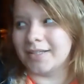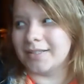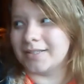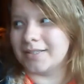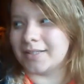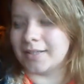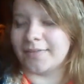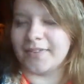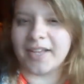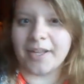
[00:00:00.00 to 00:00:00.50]

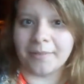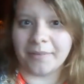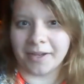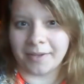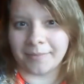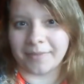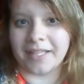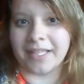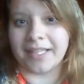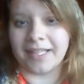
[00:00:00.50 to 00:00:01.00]
so I think it
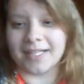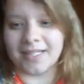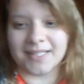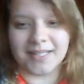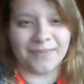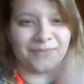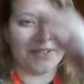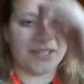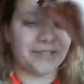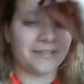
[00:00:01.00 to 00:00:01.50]
might be
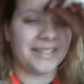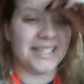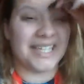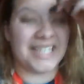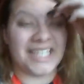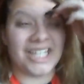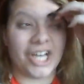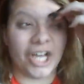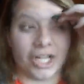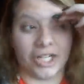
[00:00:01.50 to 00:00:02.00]
something really
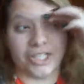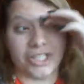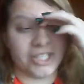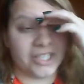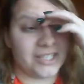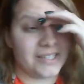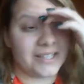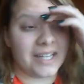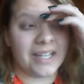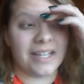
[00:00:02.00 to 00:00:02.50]
Dutch
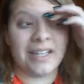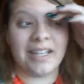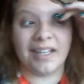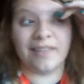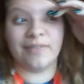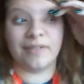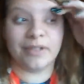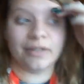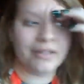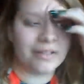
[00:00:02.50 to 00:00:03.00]
because I
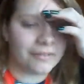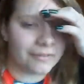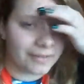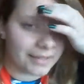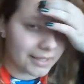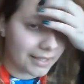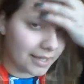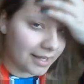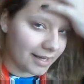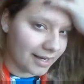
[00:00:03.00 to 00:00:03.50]
haven't
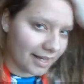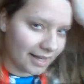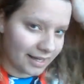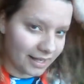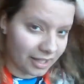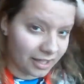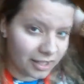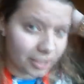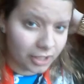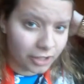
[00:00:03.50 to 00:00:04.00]
really heard any
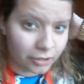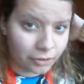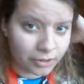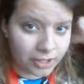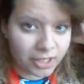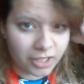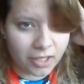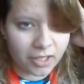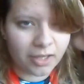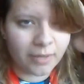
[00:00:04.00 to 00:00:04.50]
other country
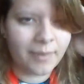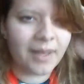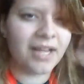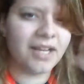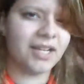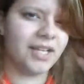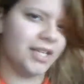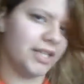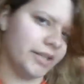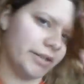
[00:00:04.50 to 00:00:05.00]
talk
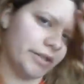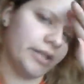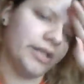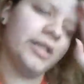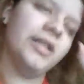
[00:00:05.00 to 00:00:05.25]
about it